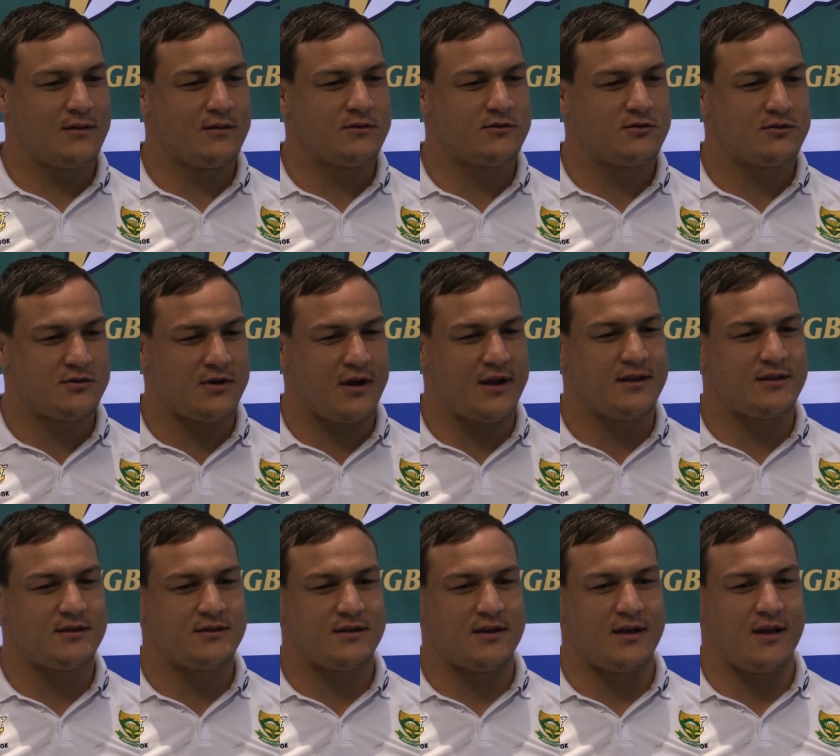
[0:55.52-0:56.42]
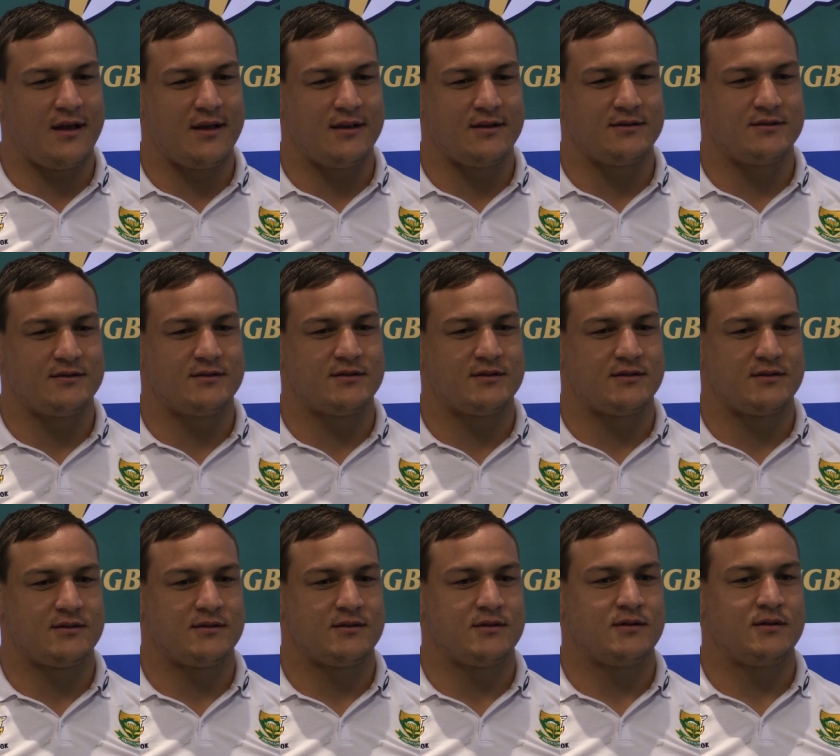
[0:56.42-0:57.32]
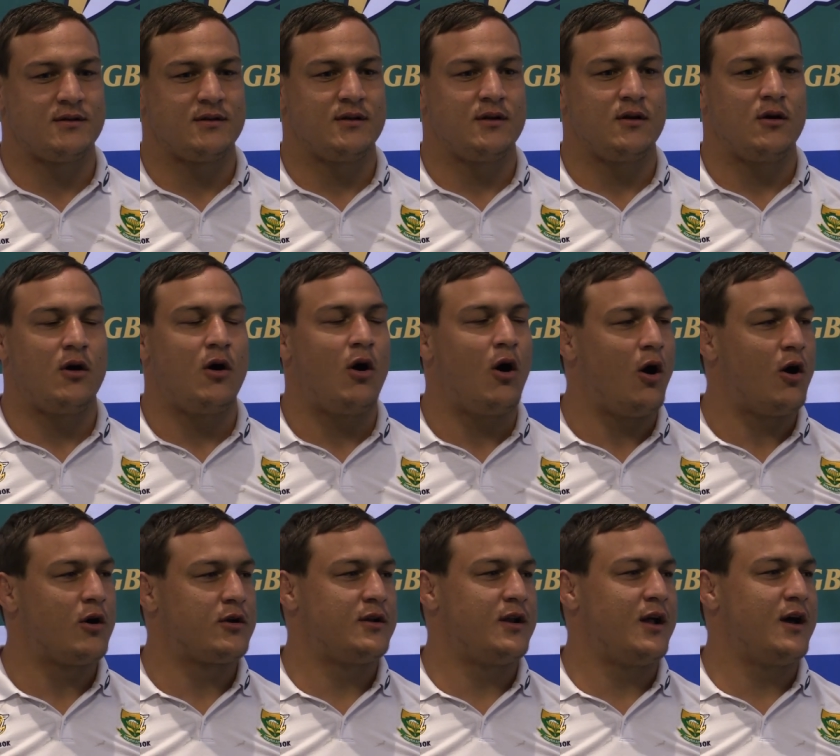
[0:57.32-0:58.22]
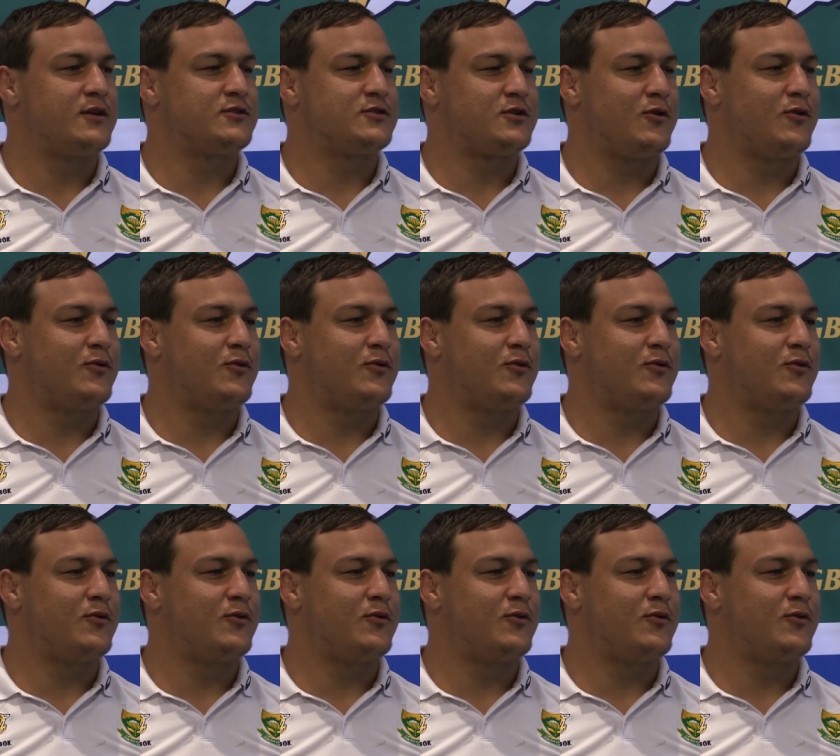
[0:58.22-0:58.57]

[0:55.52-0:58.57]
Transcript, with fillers: straight and hard lines are